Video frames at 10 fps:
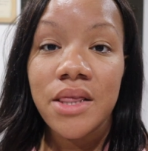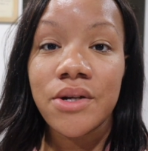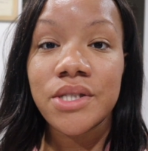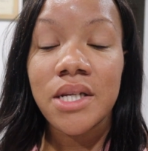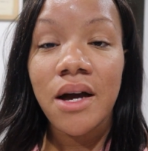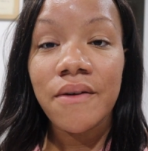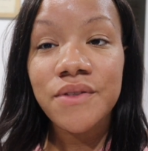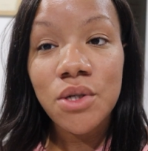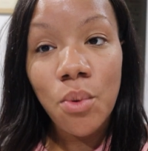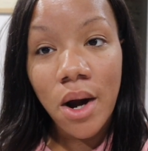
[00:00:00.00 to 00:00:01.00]
There's
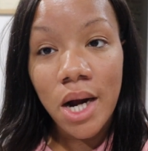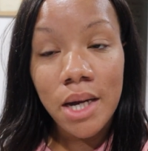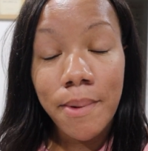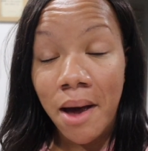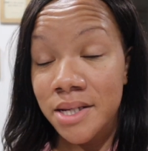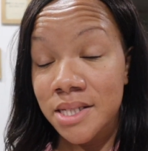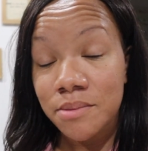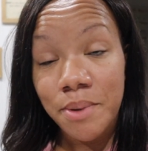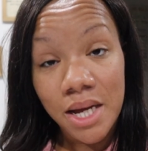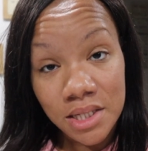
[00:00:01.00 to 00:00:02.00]
enough to worry about,
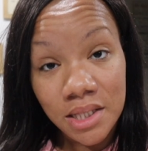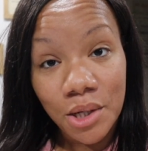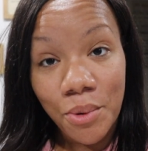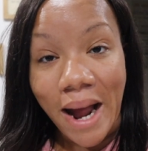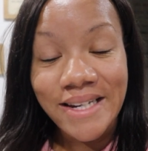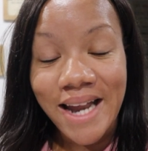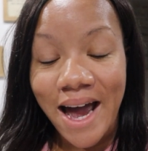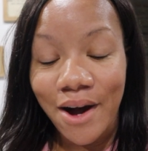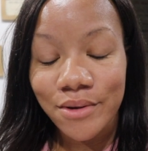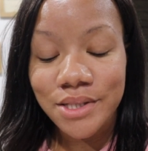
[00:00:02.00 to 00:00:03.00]
especially right
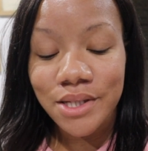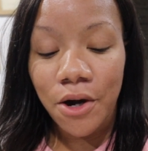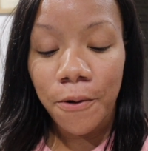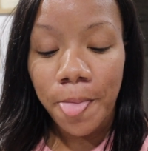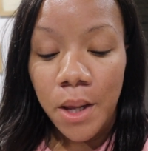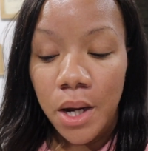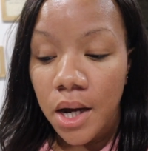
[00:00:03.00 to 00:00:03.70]
now. So